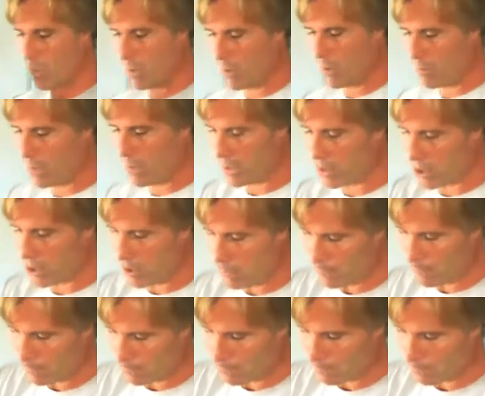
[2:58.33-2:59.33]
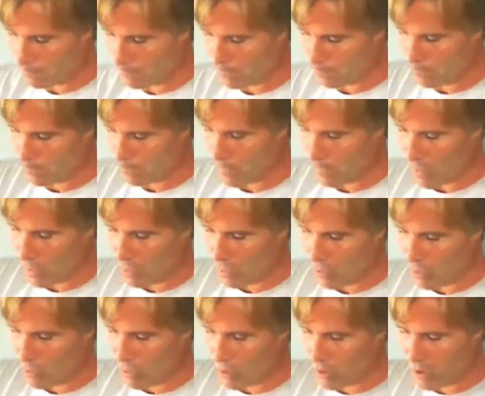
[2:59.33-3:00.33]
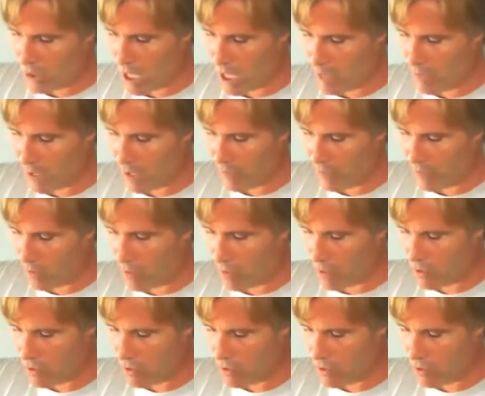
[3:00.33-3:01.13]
mixer. One more time to get it once